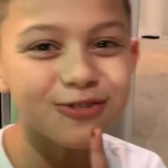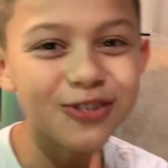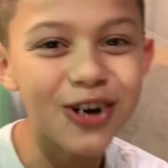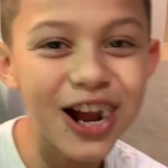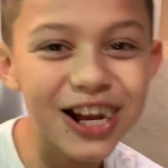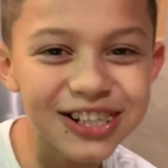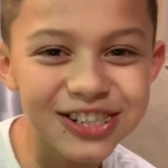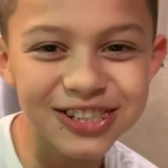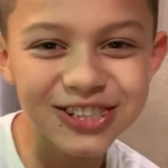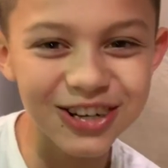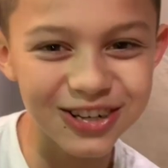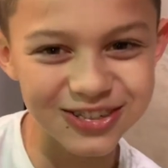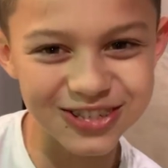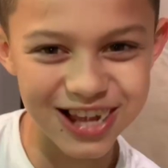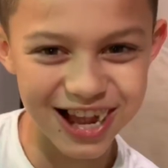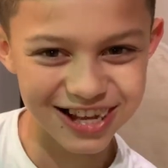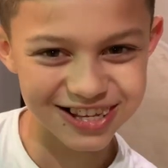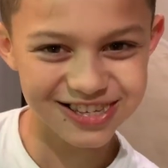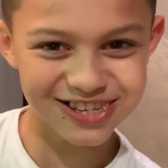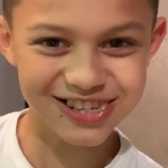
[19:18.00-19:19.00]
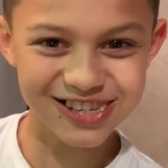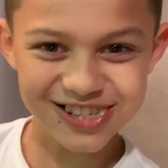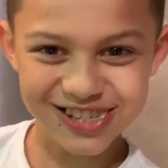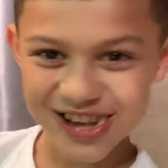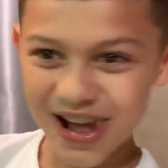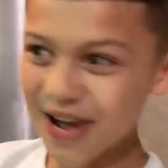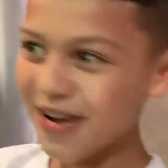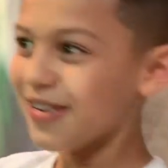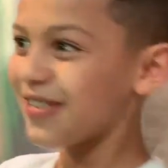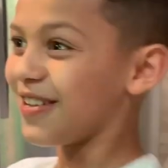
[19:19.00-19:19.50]
Fresno,
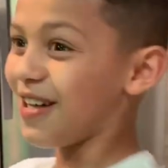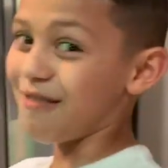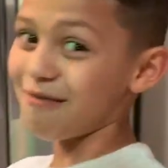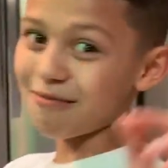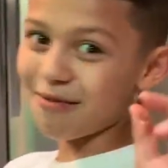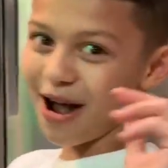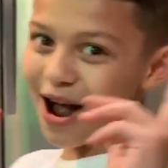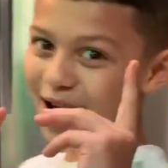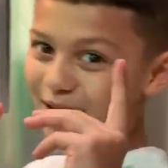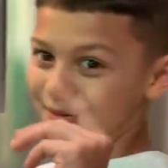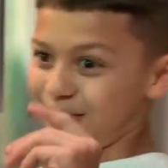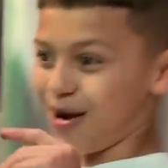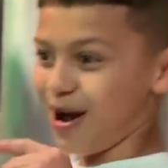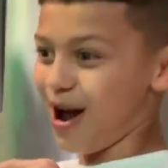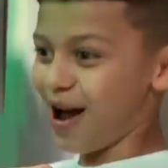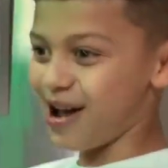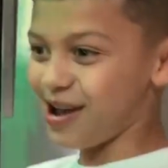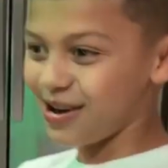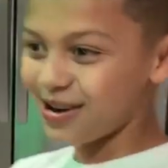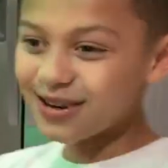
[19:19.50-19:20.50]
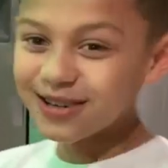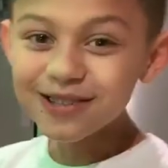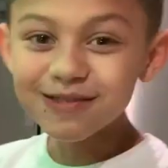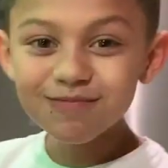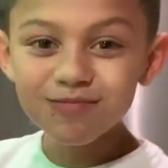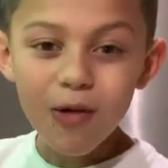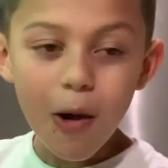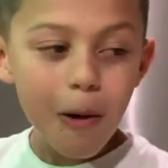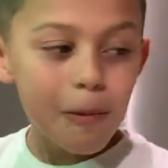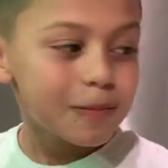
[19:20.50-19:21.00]
Texas. My
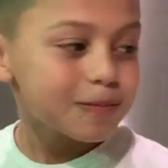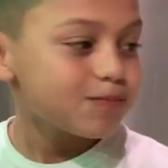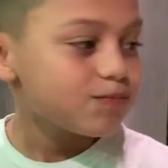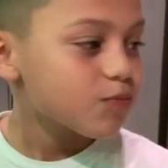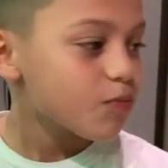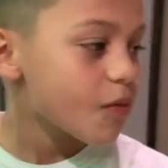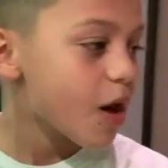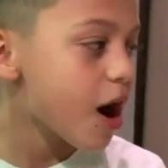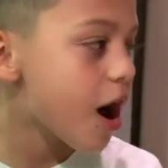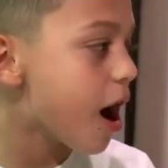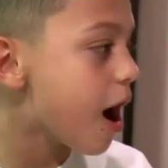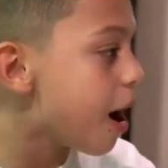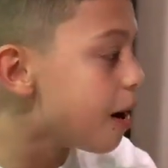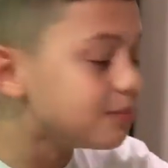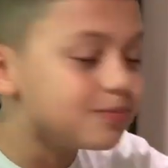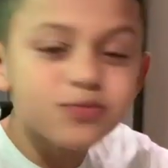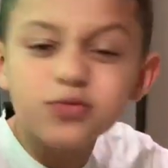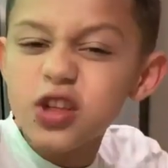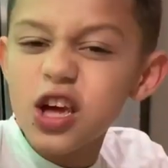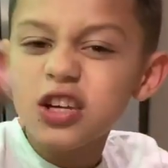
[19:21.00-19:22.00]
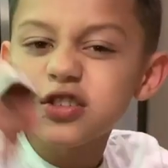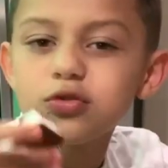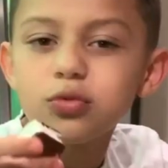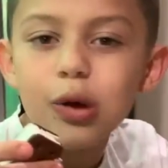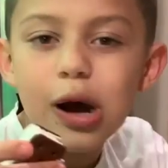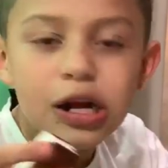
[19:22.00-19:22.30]
bad. Um, thanks for